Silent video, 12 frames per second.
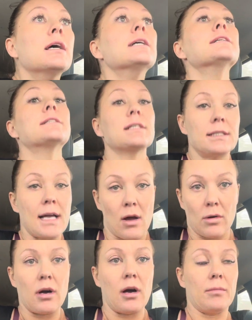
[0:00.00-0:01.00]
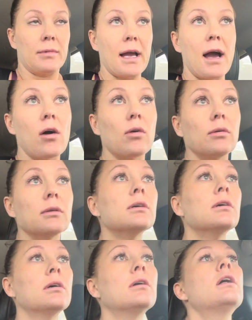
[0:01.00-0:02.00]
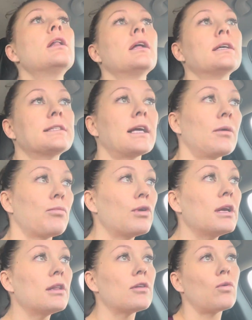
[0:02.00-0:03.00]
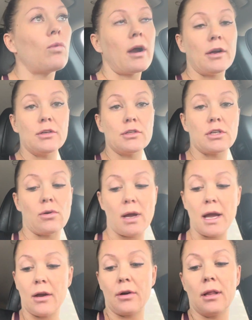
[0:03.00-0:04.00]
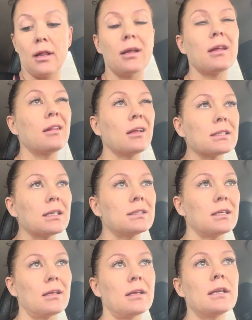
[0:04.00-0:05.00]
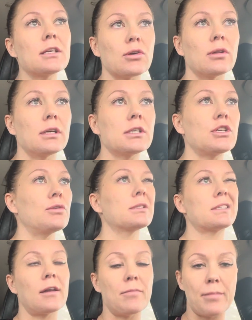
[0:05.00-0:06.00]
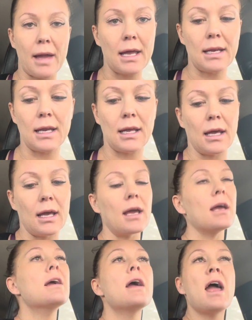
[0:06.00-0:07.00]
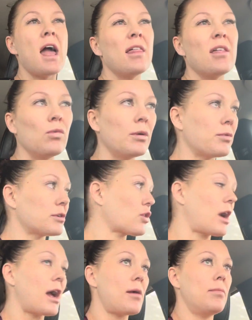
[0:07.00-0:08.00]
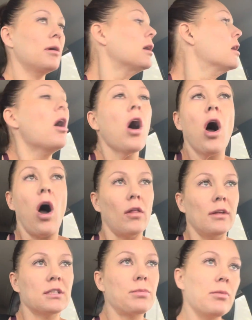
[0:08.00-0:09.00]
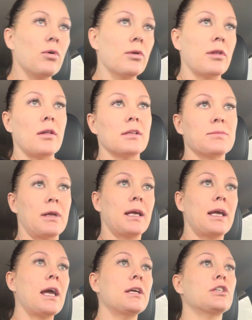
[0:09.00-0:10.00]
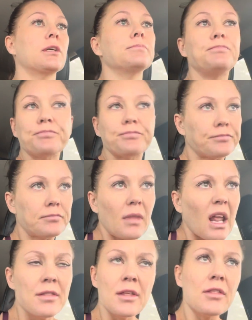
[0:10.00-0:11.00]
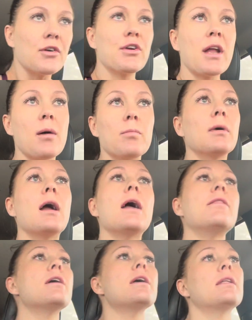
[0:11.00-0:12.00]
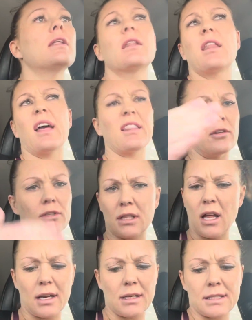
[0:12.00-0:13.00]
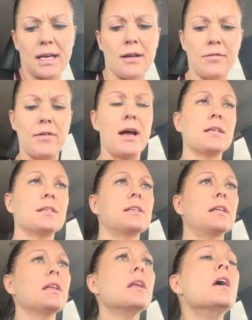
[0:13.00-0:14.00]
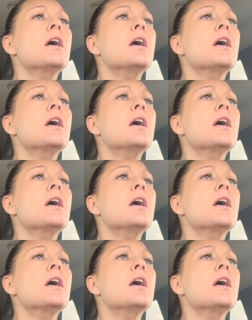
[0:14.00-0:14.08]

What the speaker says: sit down, calm down, let's take a breather, why are you so angry? Let's get to the initial issue instead of band-aiding it, and then we prescribe all these people with all this medication, and then they're numb, and then there's a lot of side effects, and